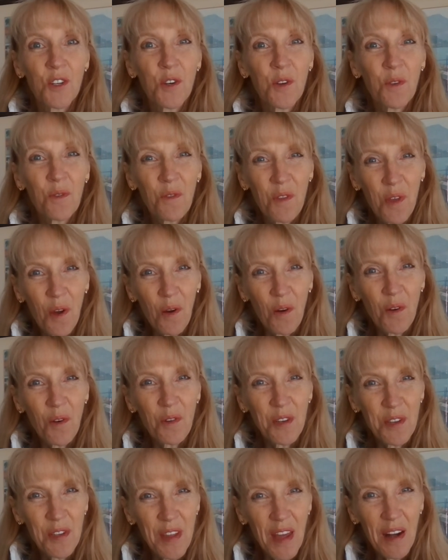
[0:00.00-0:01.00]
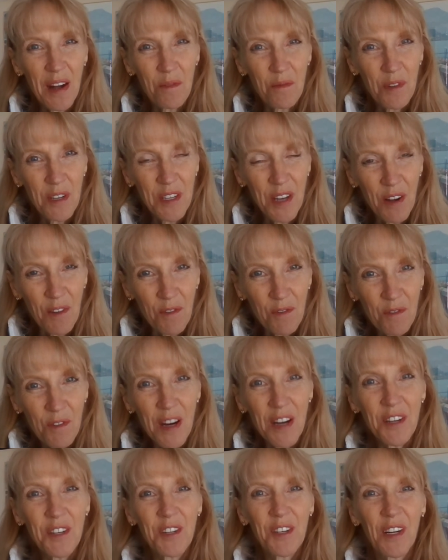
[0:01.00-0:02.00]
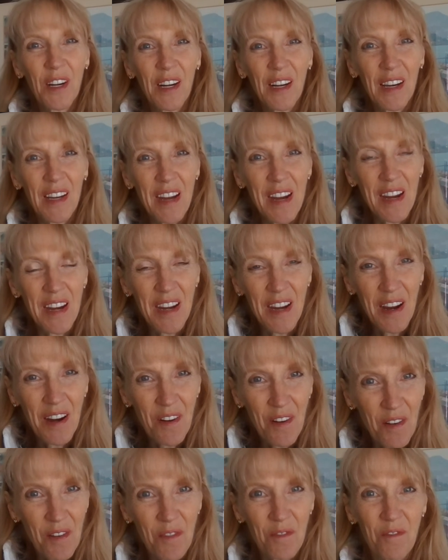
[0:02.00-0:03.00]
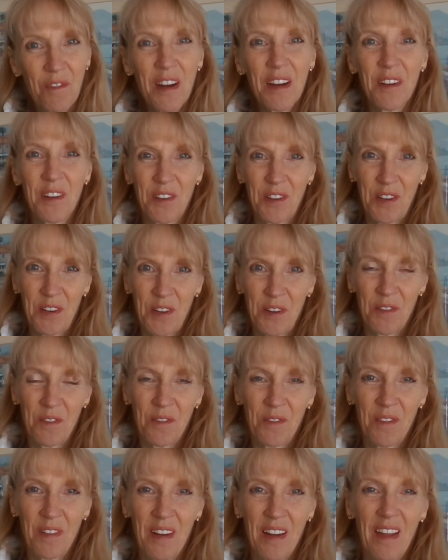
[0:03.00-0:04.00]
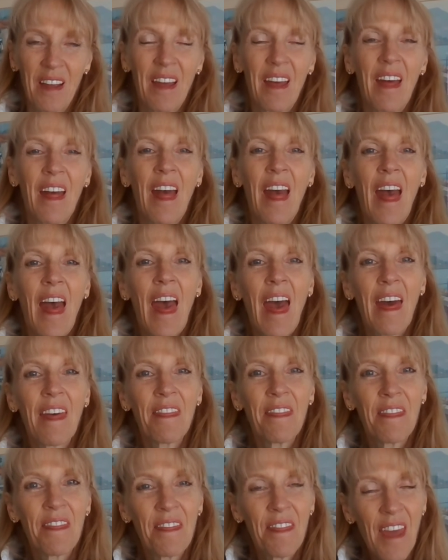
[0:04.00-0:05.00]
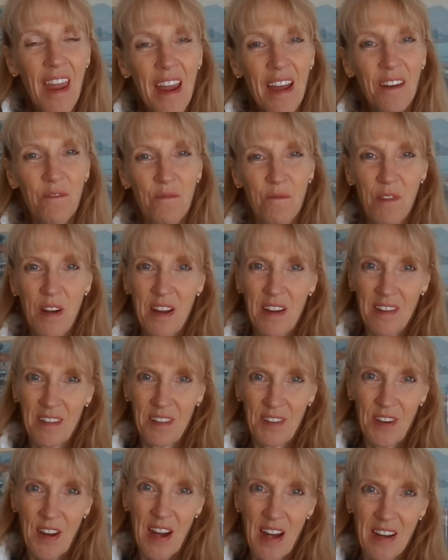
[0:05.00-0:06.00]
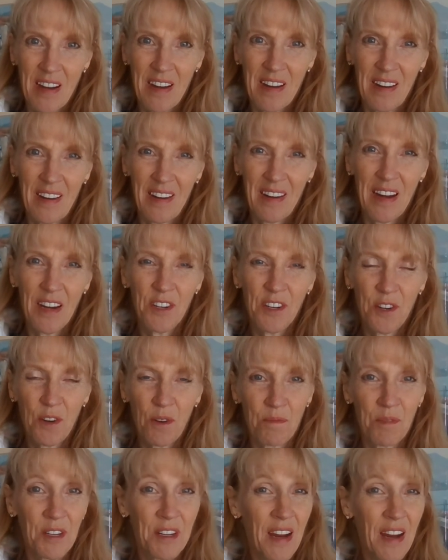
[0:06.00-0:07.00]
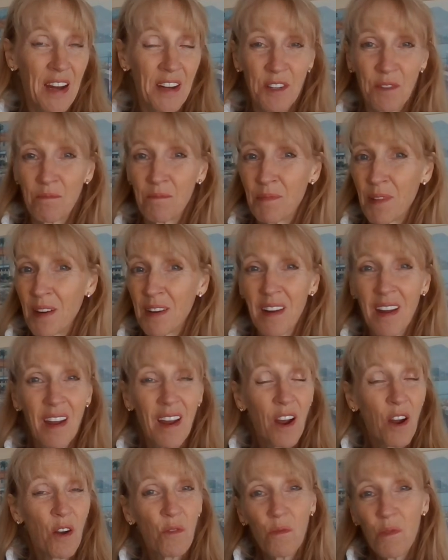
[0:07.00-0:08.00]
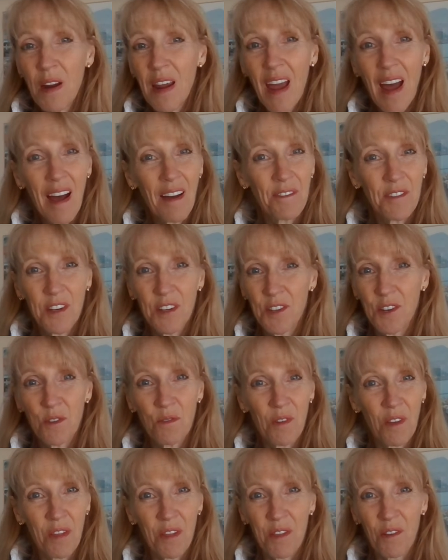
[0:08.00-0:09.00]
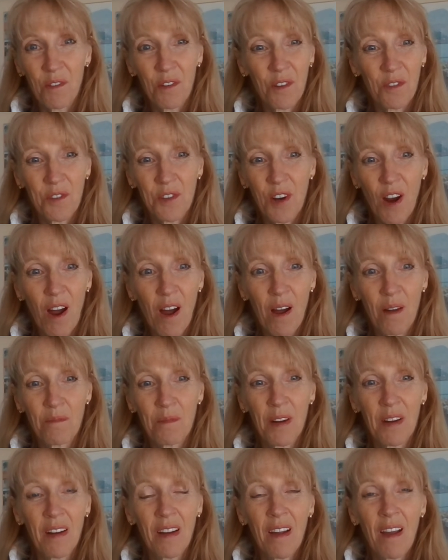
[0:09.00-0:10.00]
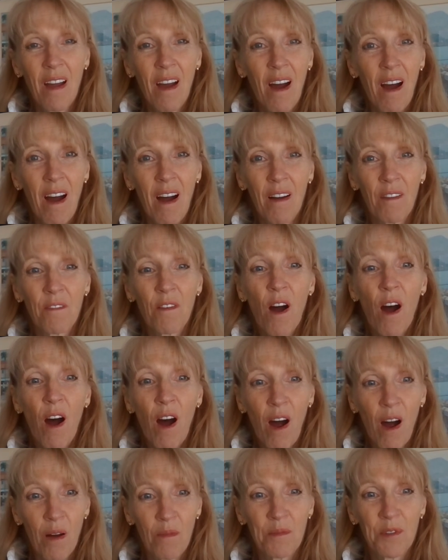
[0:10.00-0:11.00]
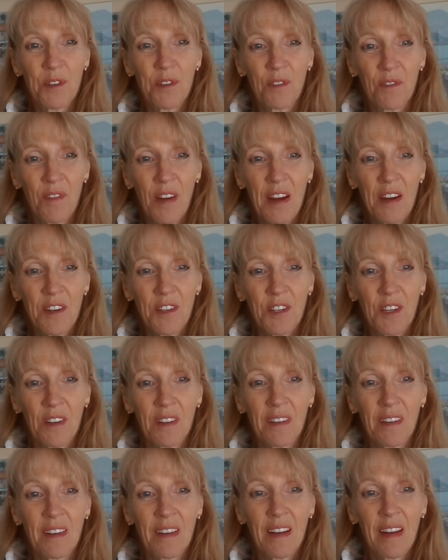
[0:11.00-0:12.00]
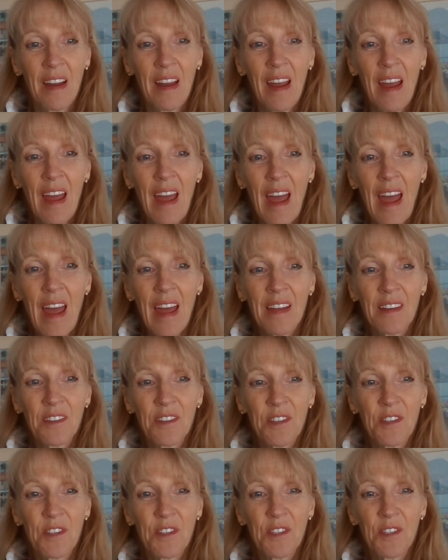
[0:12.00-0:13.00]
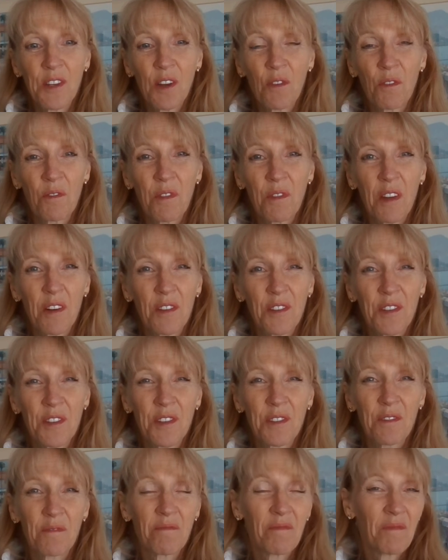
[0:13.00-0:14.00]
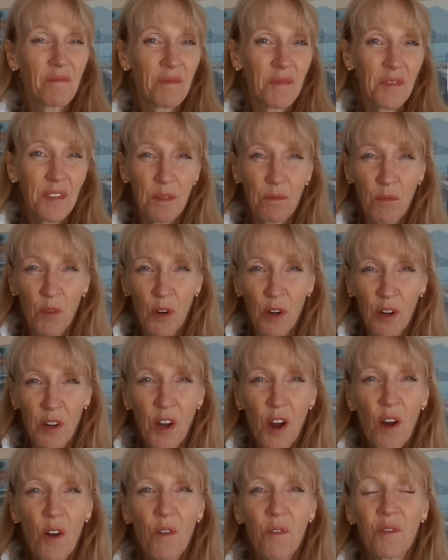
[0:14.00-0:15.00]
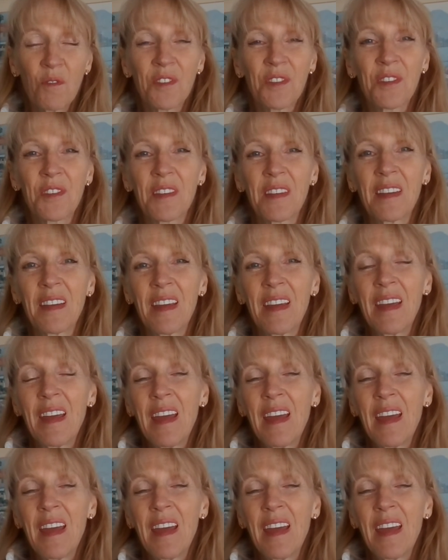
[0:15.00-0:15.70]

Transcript: to those that it was originally written to. And then we can take interpretation, but we have to do a thorough job of observation. And so there's some more notes,